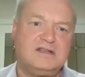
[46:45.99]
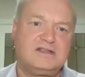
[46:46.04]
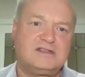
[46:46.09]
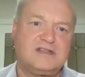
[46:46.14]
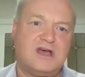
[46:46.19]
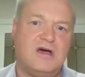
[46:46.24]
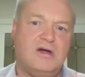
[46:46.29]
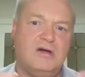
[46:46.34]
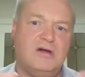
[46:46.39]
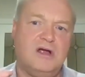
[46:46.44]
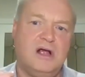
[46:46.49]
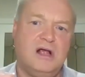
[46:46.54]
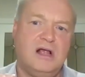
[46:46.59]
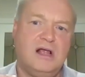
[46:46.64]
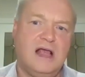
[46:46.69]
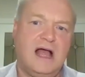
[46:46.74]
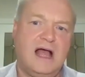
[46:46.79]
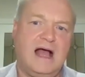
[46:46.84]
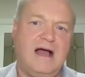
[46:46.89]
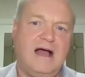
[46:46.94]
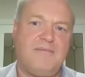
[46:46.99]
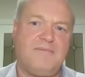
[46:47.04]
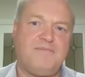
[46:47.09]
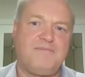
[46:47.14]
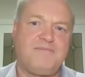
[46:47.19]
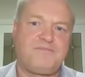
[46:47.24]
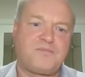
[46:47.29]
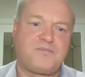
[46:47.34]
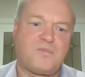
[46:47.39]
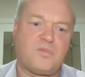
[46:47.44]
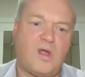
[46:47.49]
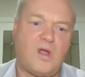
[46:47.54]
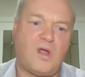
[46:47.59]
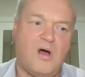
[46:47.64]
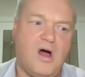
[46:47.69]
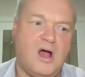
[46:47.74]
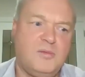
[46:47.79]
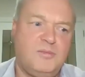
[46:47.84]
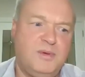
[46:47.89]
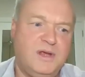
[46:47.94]
So
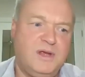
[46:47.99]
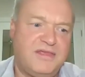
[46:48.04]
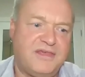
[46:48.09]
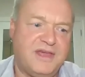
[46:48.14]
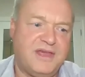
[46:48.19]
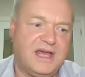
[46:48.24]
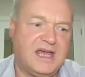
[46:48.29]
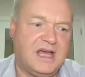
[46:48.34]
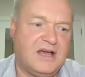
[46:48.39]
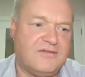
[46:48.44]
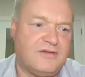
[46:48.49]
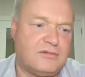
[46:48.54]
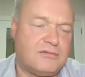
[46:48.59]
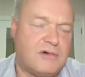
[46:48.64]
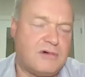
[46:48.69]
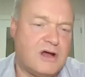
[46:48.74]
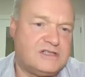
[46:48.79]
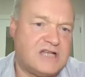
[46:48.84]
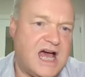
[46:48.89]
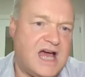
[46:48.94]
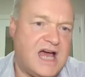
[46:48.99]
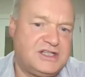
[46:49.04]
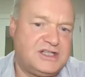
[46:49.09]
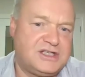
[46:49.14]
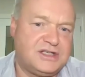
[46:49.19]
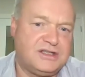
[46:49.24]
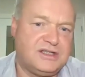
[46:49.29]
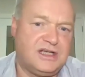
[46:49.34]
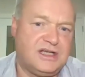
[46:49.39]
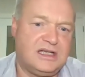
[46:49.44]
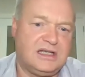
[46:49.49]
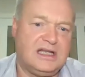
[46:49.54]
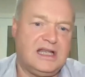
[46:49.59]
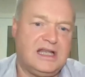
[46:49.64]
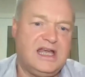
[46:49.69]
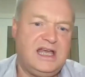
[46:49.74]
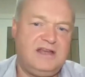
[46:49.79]
I'd be thinking of a rotation that